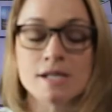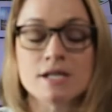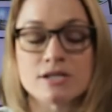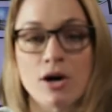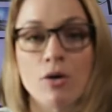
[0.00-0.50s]

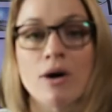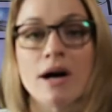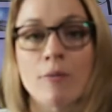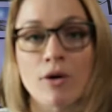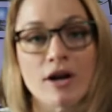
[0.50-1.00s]
So
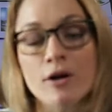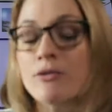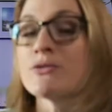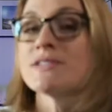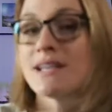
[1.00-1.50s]
we're going to go through
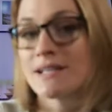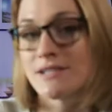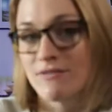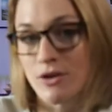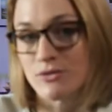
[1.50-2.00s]
6
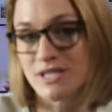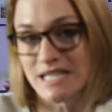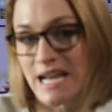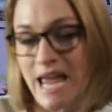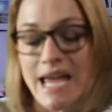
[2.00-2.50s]
of those
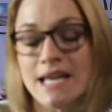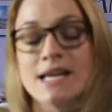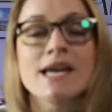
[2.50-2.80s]
today,